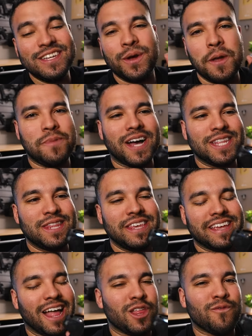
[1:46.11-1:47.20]
so I bought
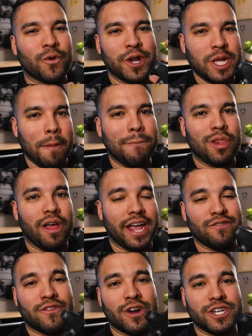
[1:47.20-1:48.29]
the California
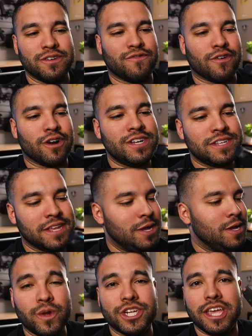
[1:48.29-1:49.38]
compliant version first,
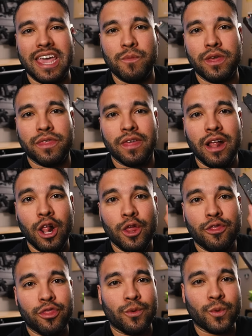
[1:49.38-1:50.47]
which came with
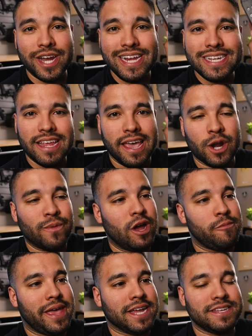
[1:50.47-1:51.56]
three 10
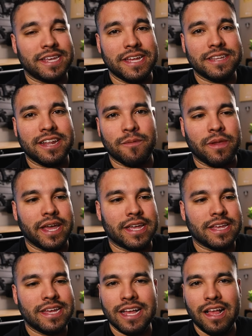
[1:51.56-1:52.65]
round magazines. And I'm
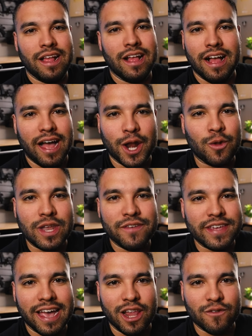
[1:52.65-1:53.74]
like, I don't live
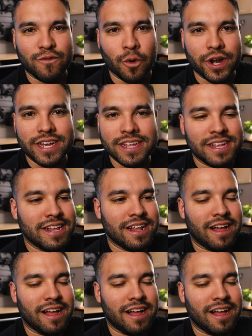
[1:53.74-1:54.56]
in California.